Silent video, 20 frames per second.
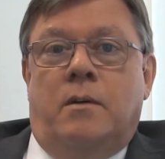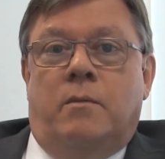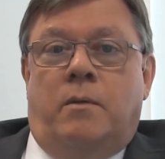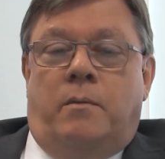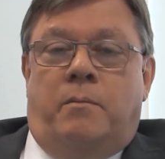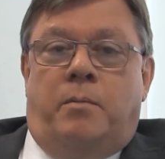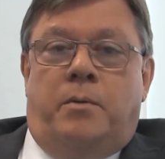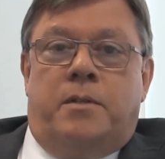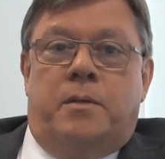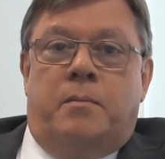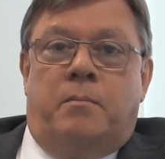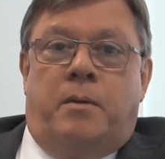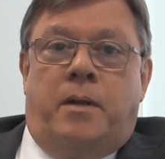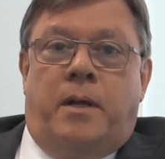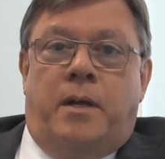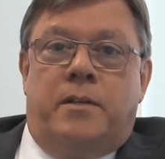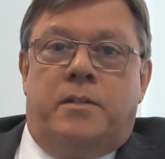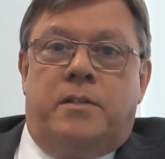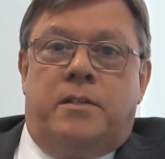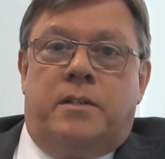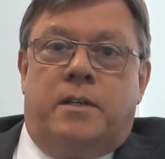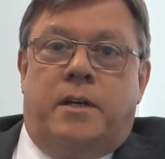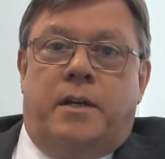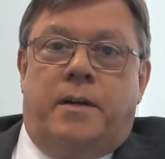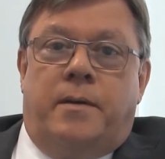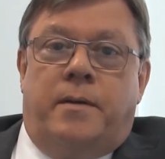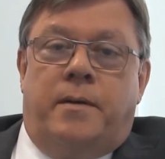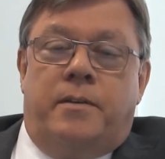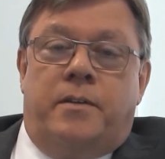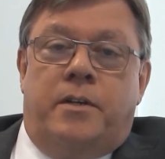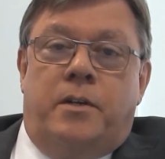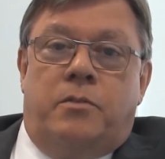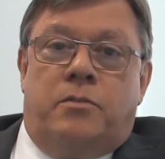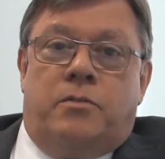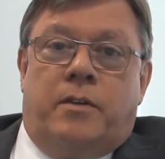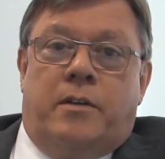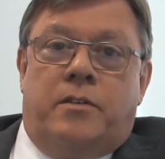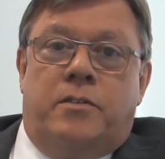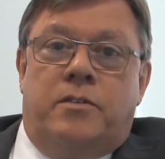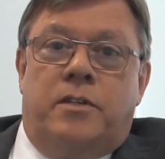We've put in place a new
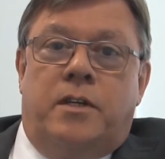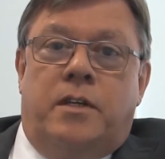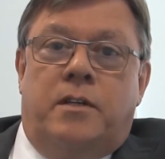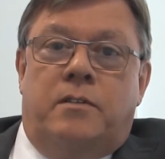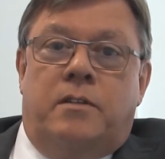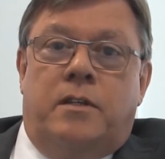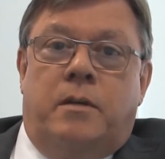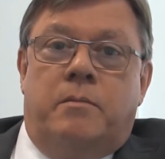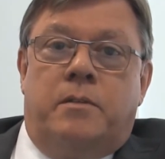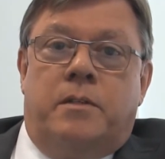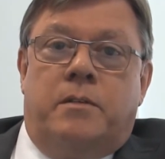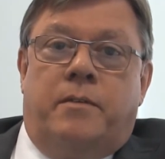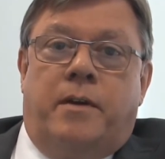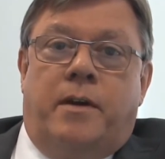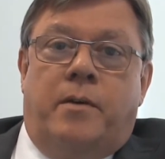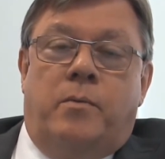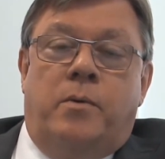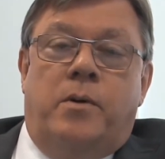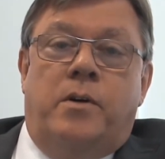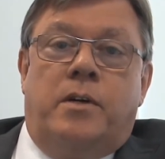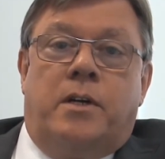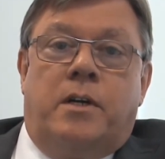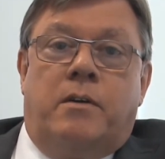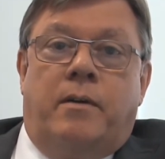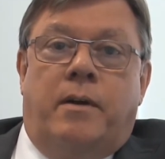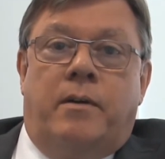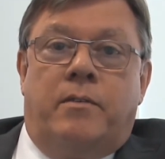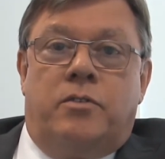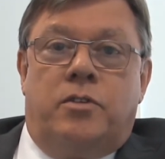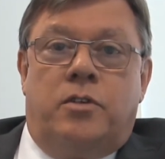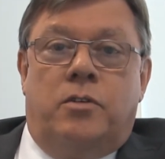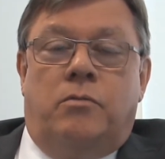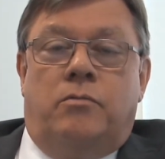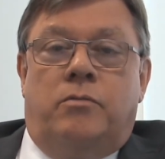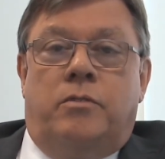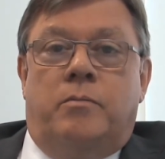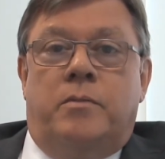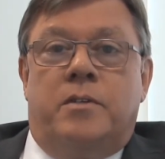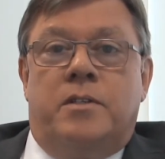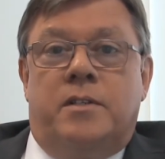strategy in terms of our work around
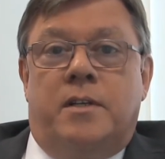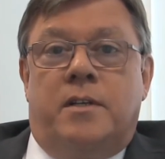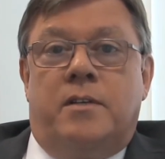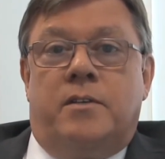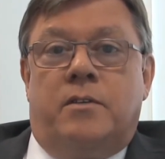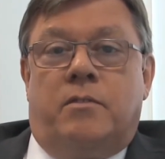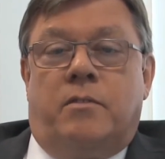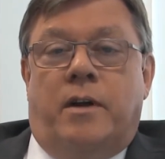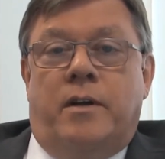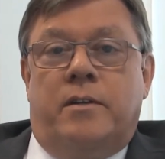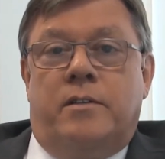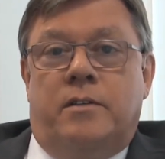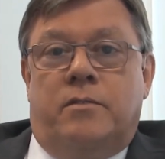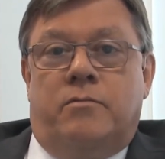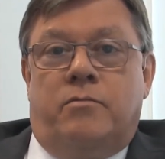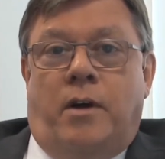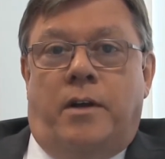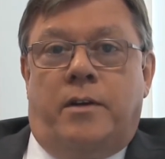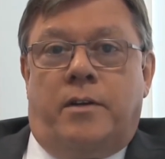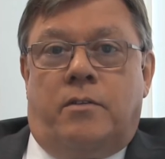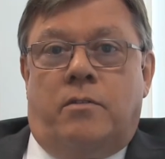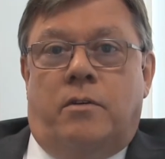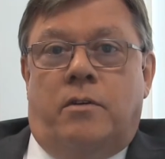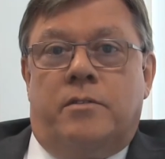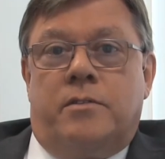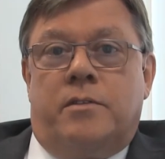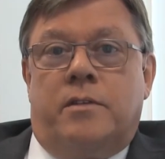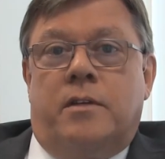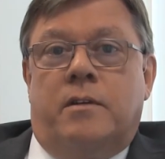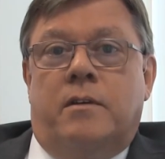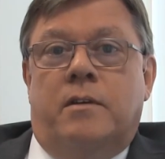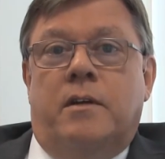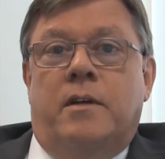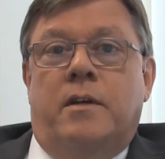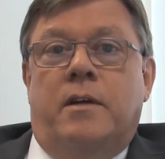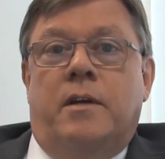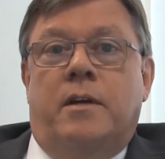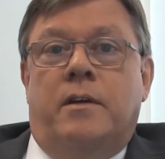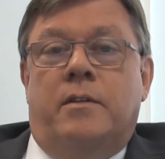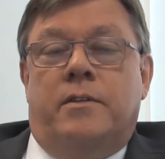children, which is integrated right across the
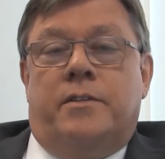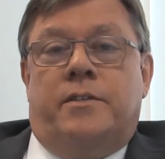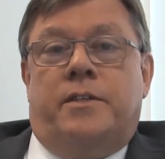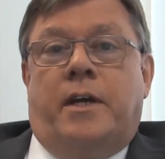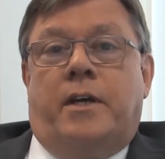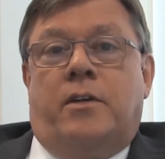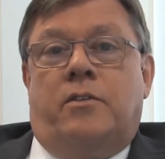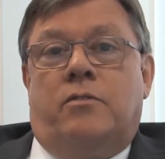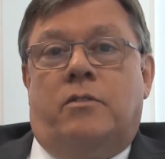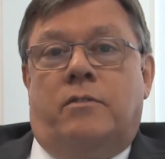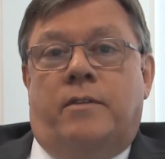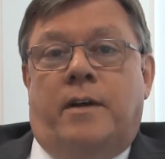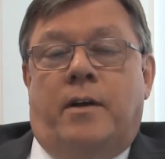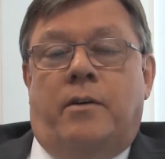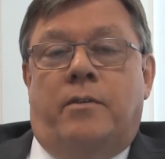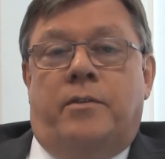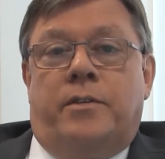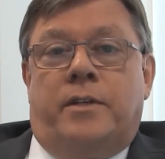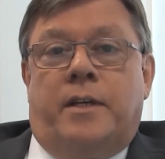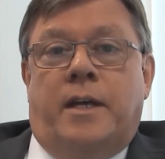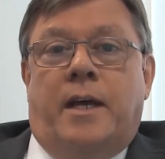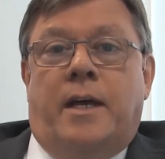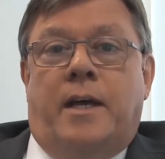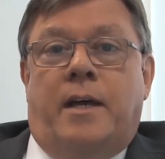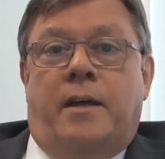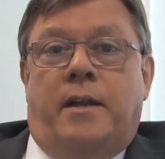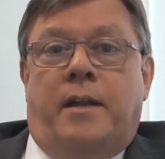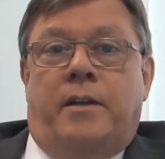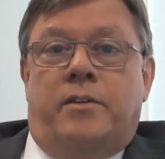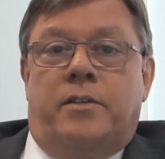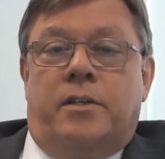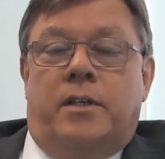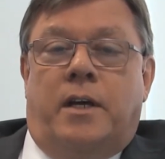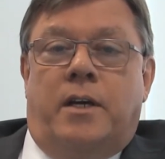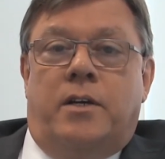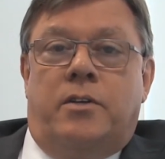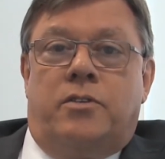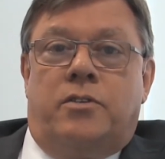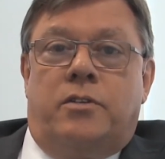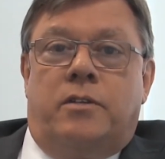sector of healthcare and
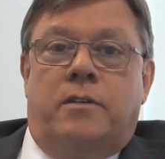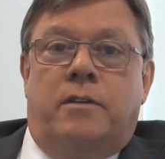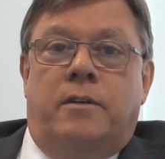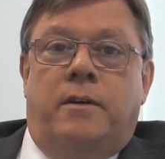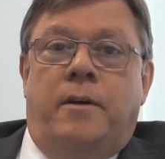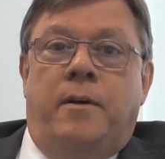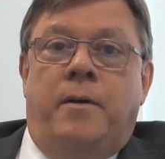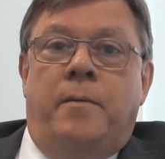education.